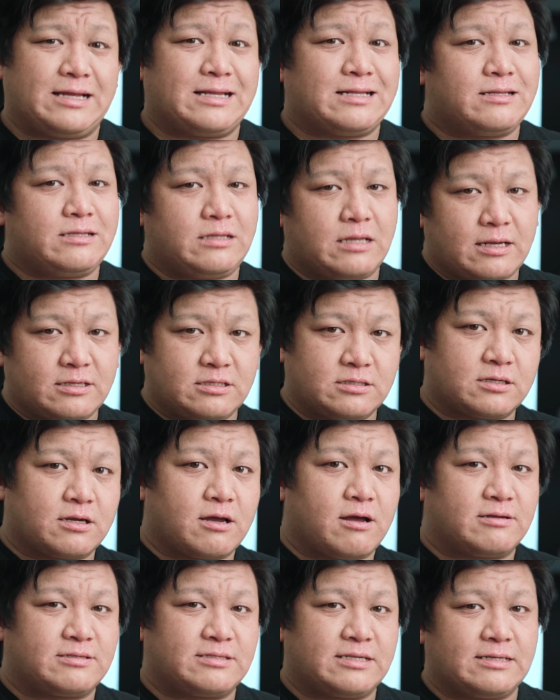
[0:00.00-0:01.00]
it does
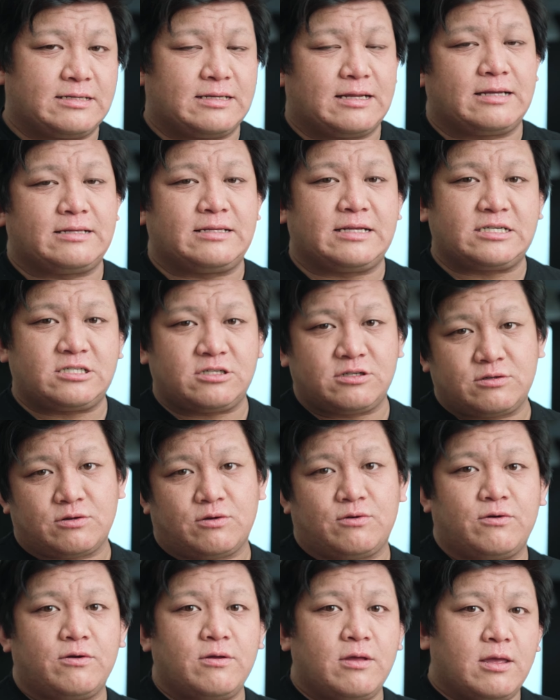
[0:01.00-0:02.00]
cost an
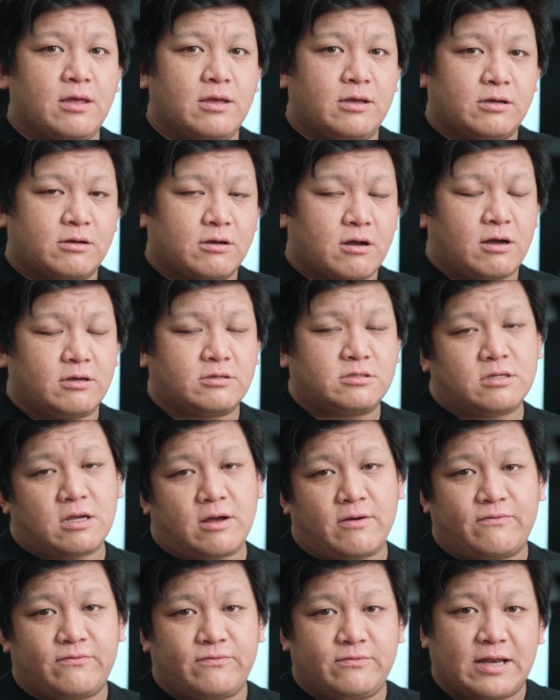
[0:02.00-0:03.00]
additional cost
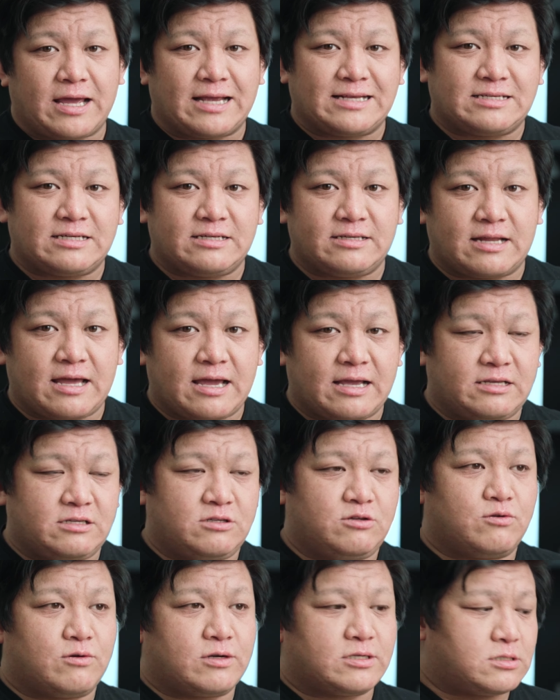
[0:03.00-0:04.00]
of
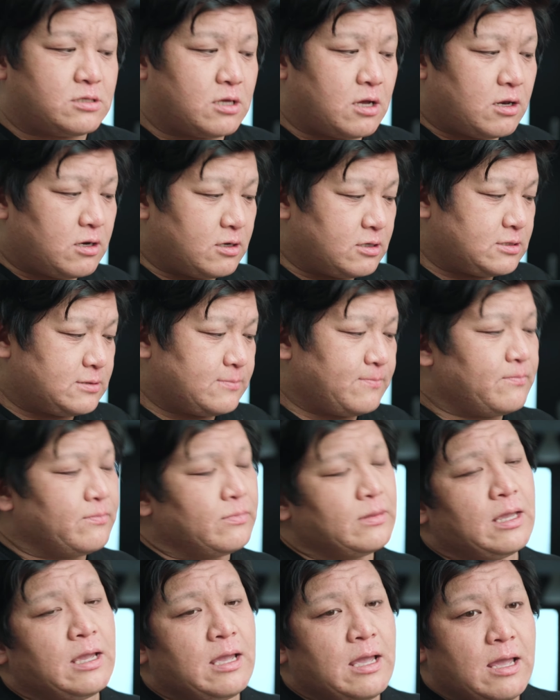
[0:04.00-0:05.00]
$99 US.
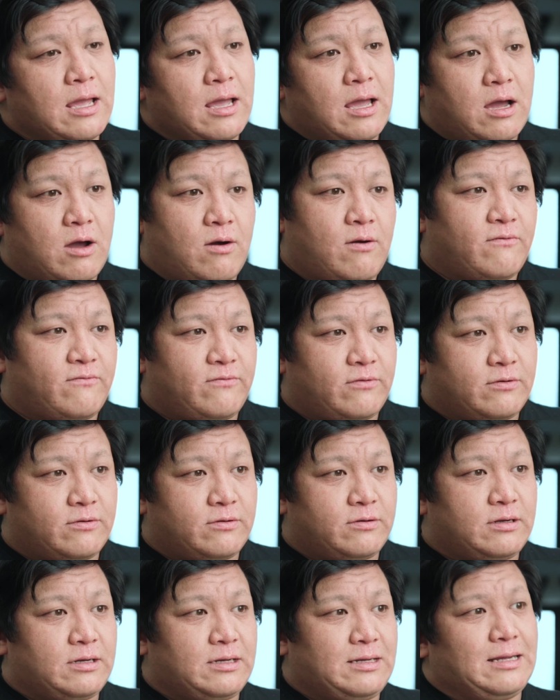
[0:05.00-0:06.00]

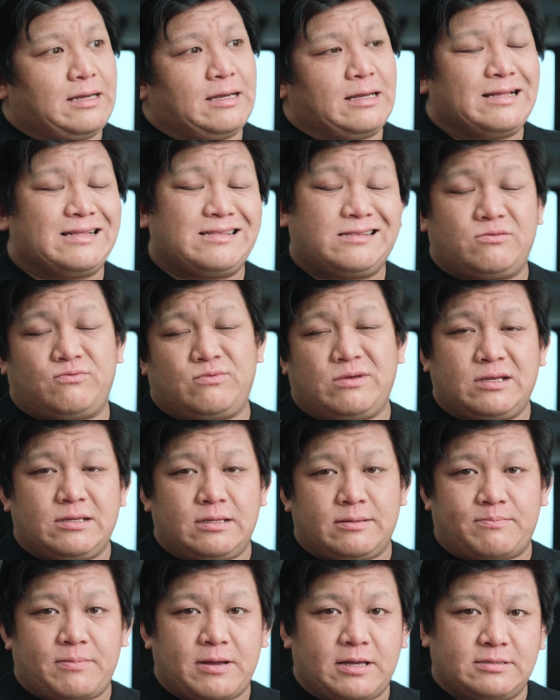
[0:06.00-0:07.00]
However, it
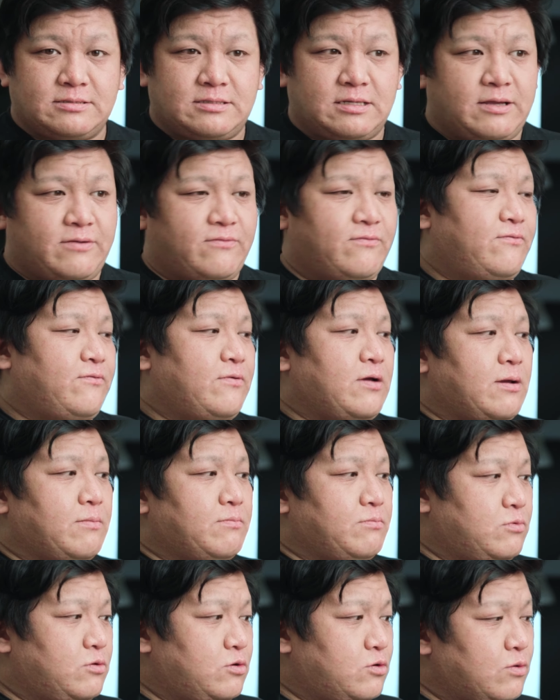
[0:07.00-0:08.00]
really depends. If
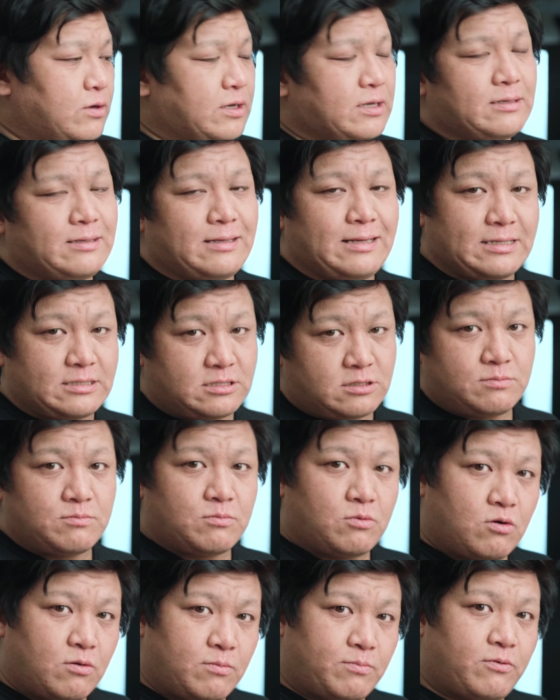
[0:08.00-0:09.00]
I'm doing this
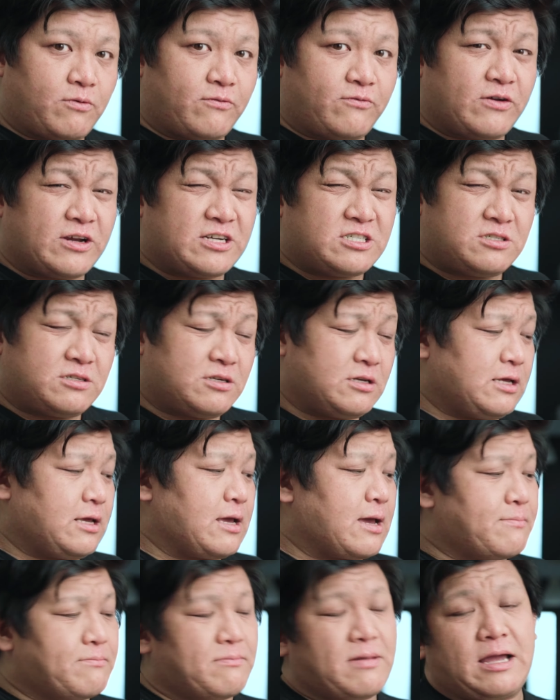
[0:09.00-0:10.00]
more professionally,
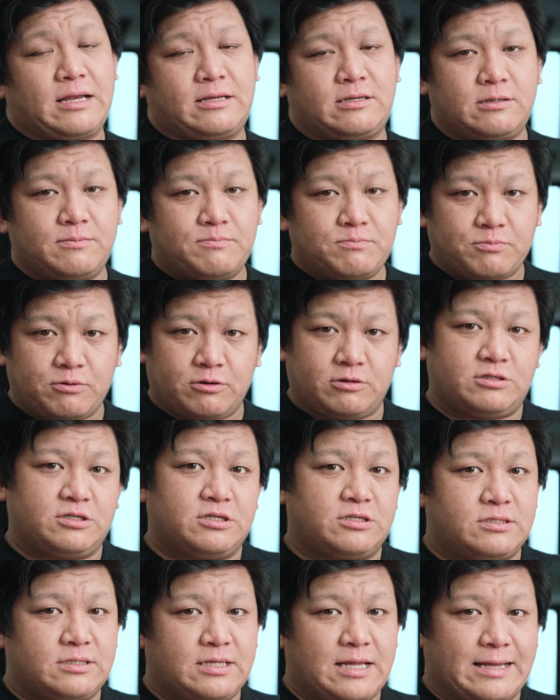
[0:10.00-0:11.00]
I might
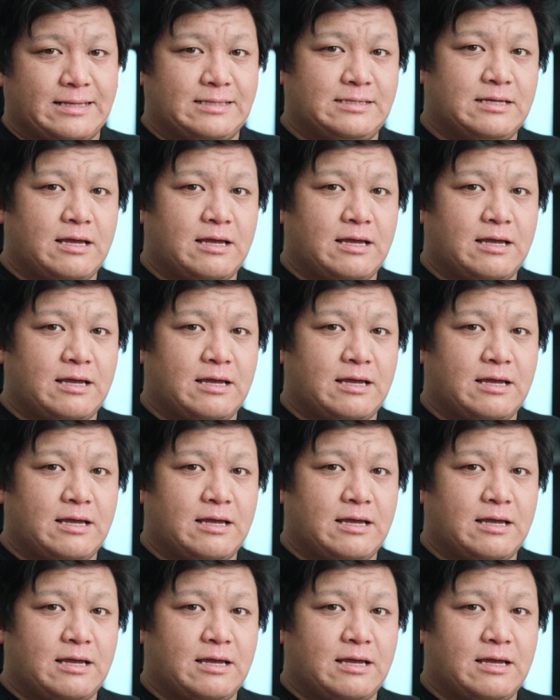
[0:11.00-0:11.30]
purchase that